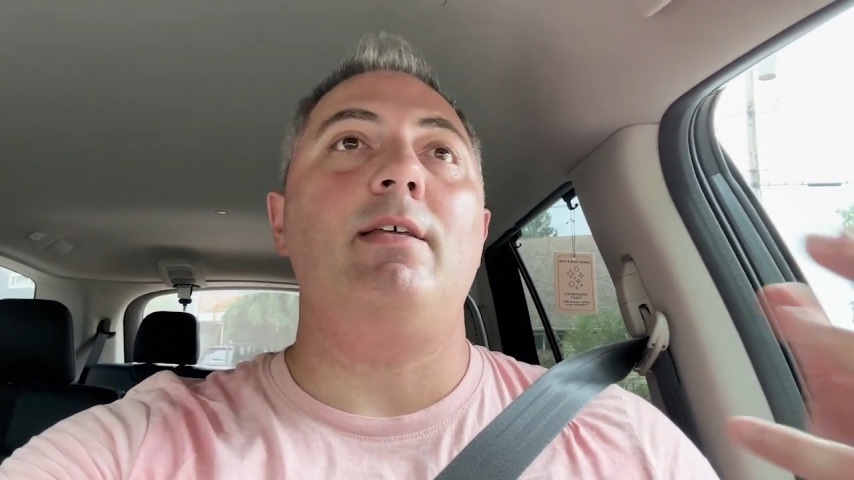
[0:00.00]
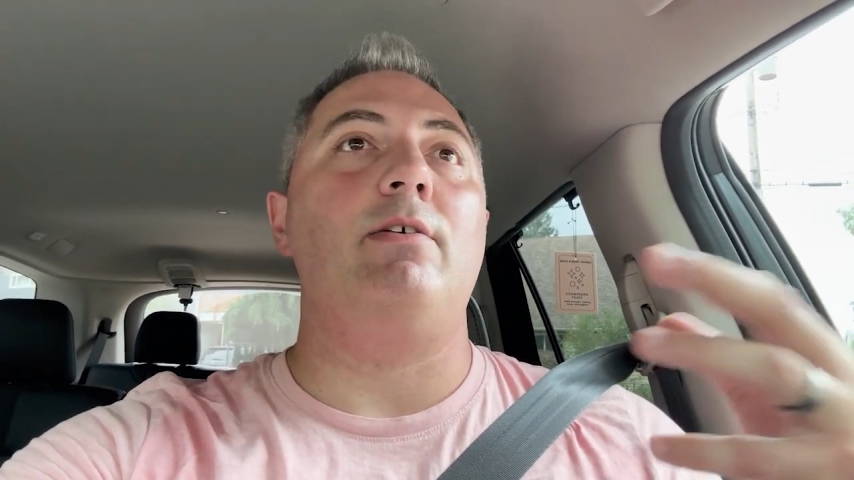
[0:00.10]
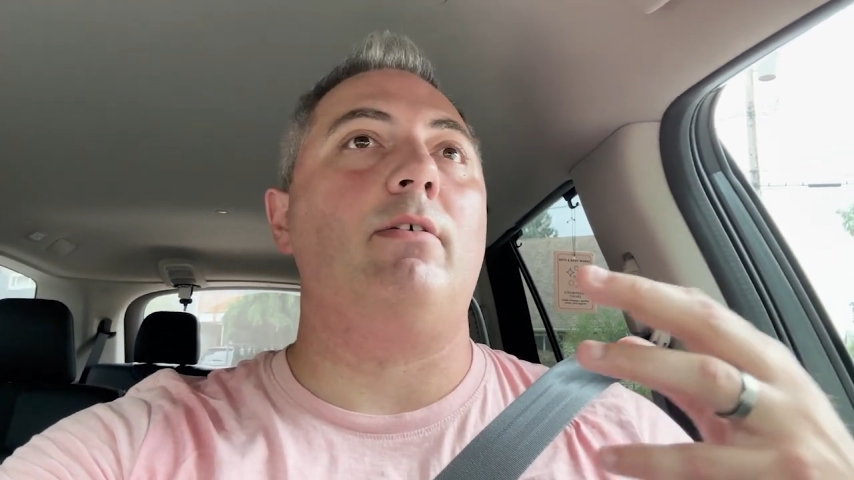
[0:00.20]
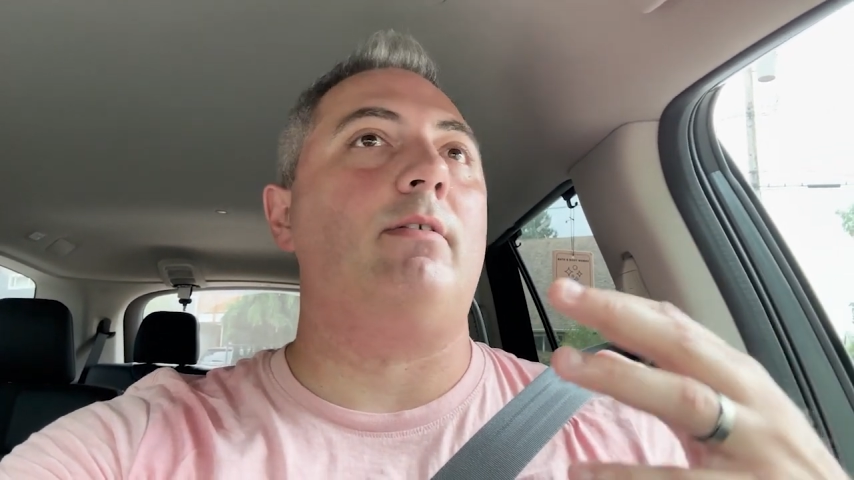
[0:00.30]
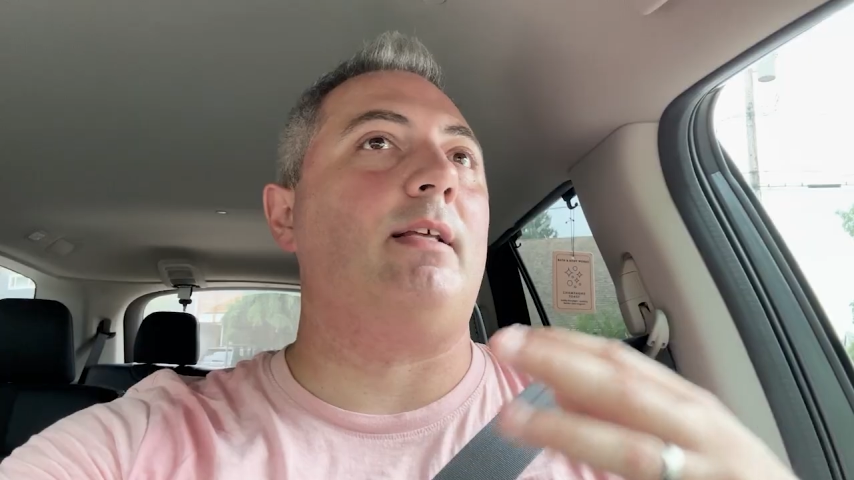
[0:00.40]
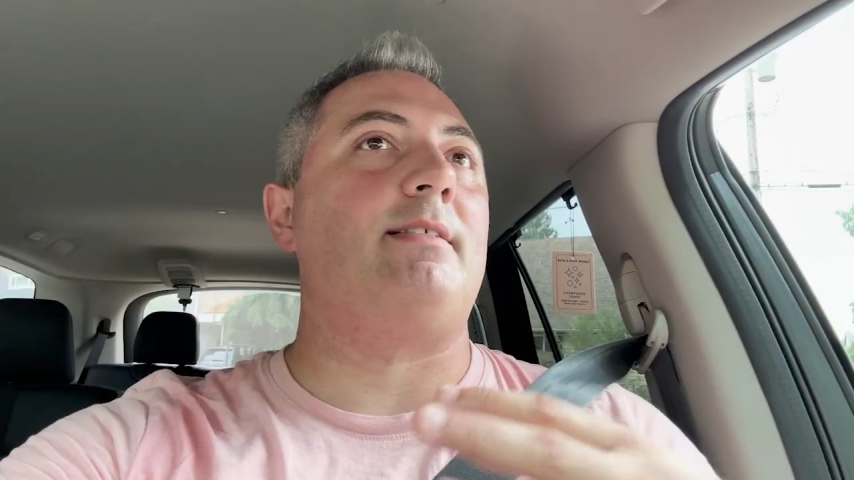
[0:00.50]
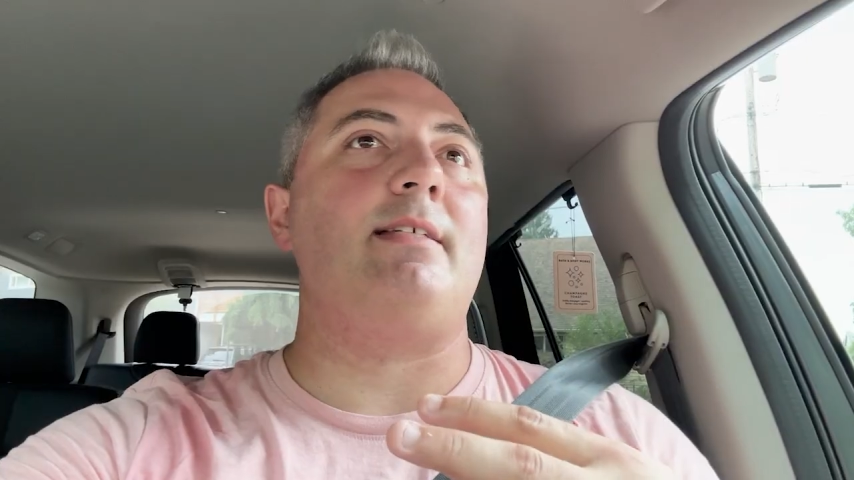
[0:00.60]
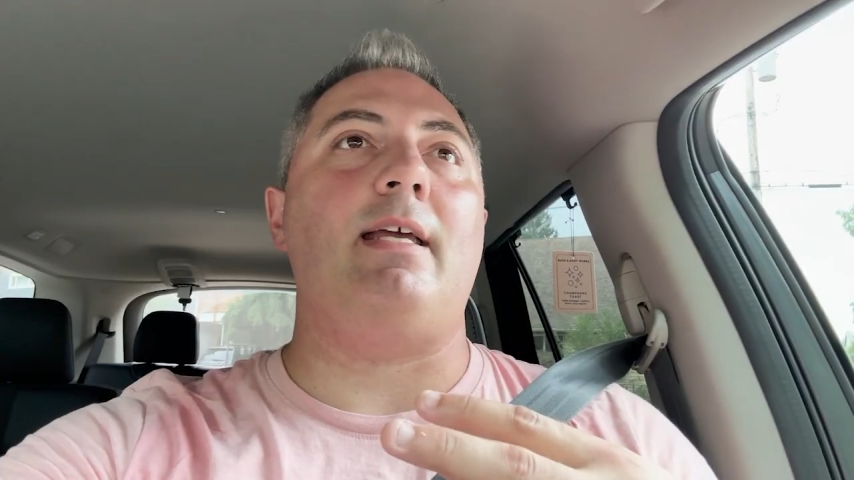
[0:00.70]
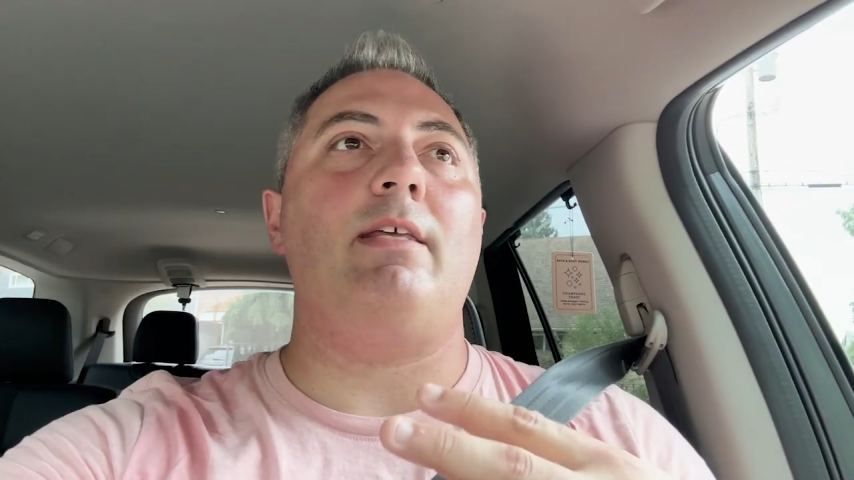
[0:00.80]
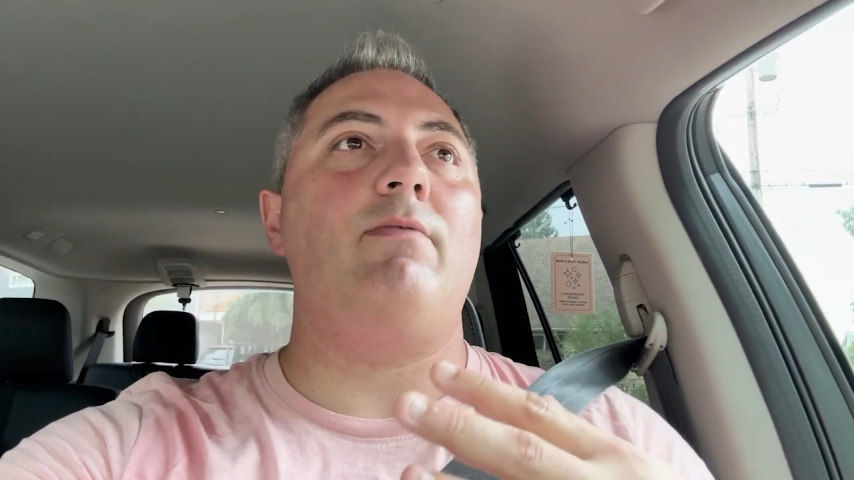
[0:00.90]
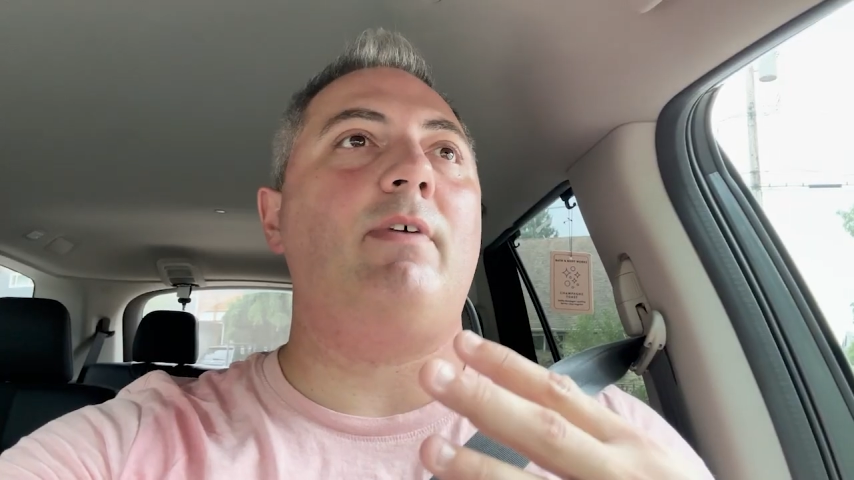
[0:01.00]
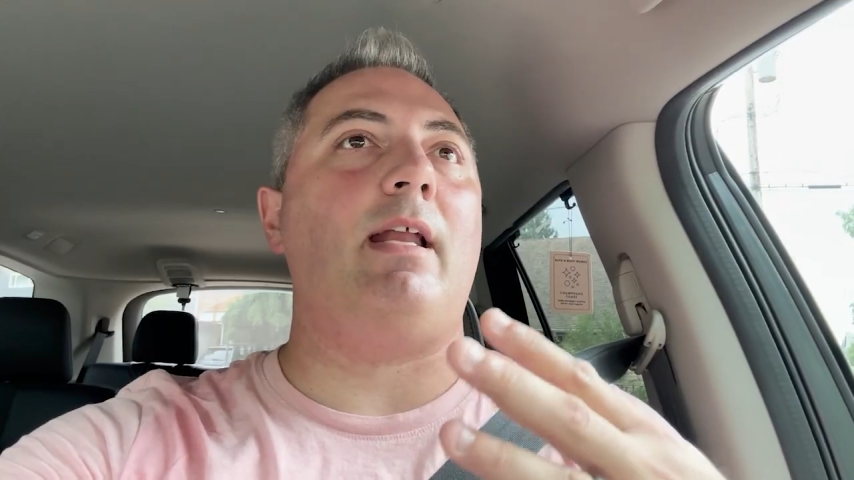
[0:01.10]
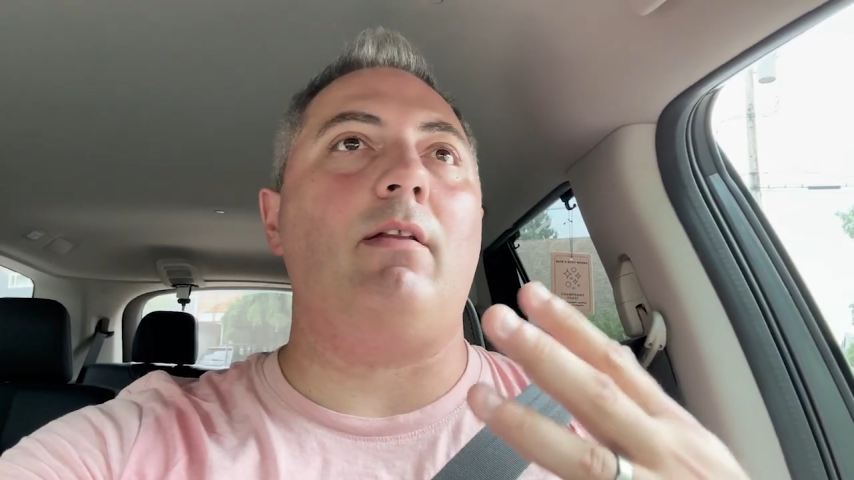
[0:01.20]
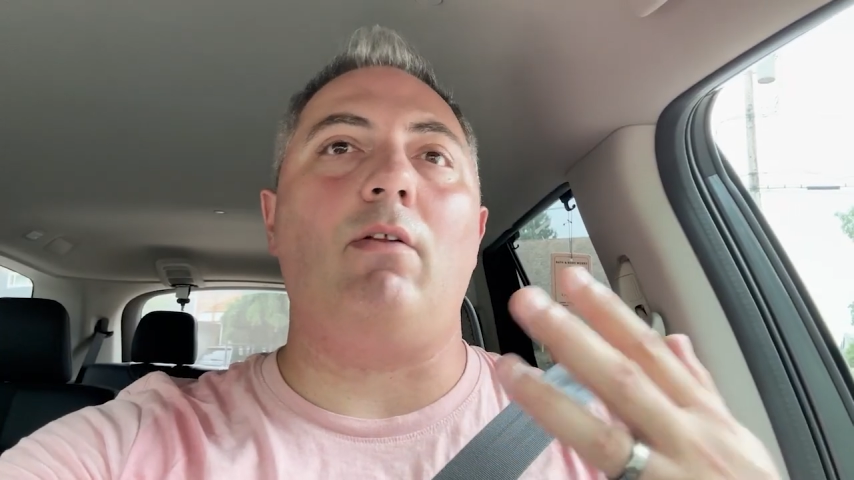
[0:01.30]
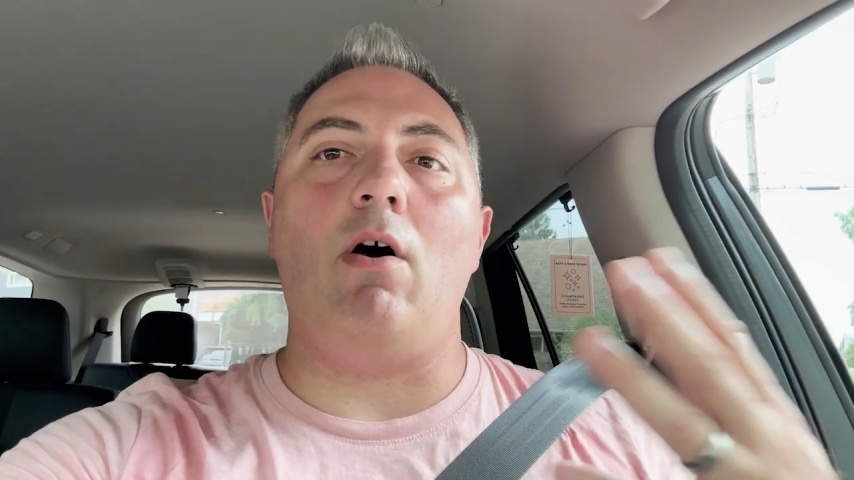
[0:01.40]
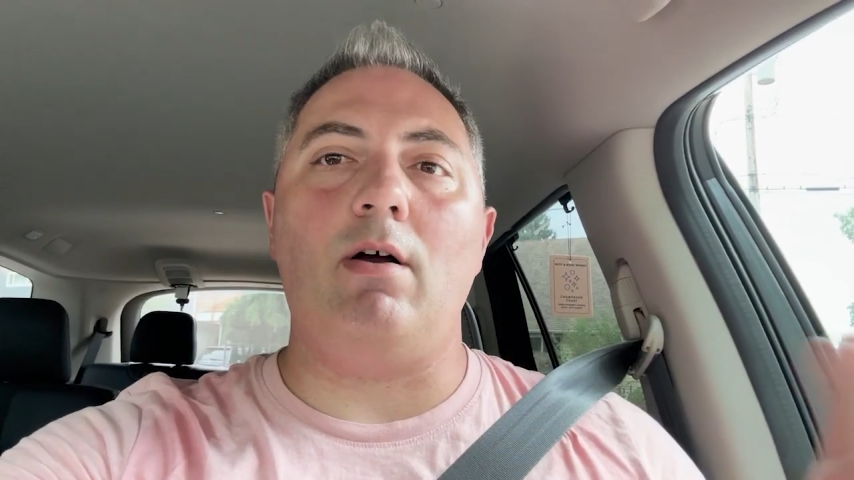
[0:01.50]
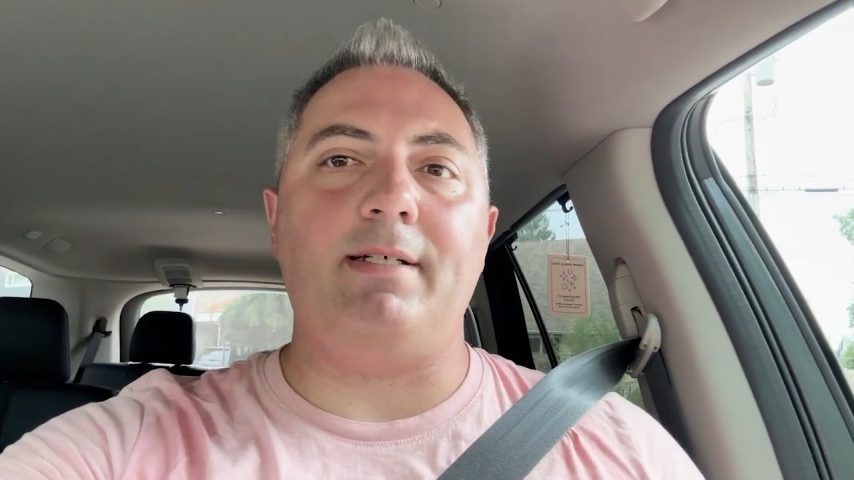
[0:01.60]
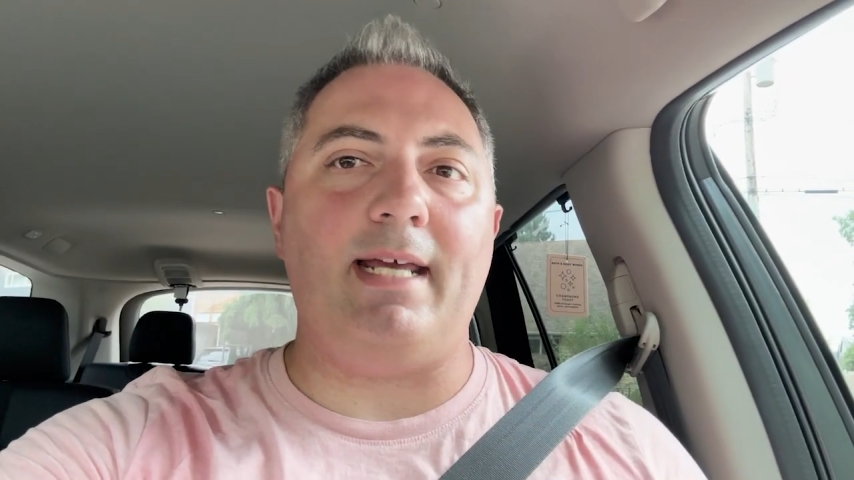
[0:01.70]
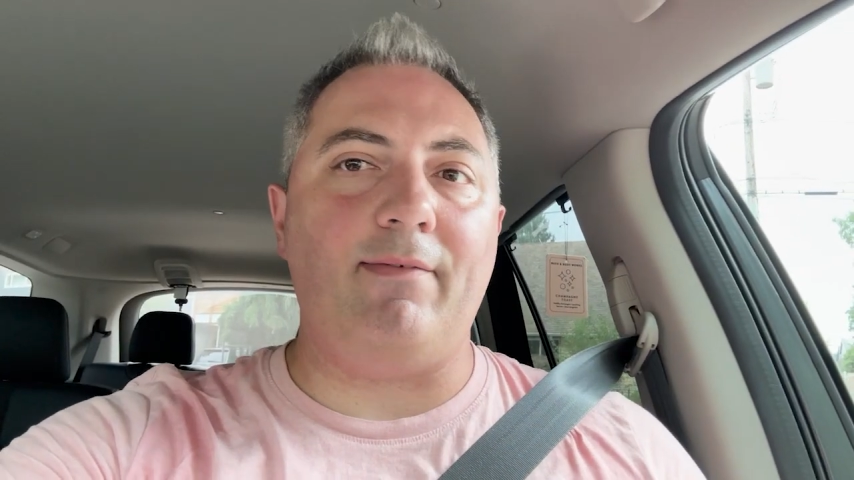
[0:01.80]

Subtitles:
Let's say you've got a long day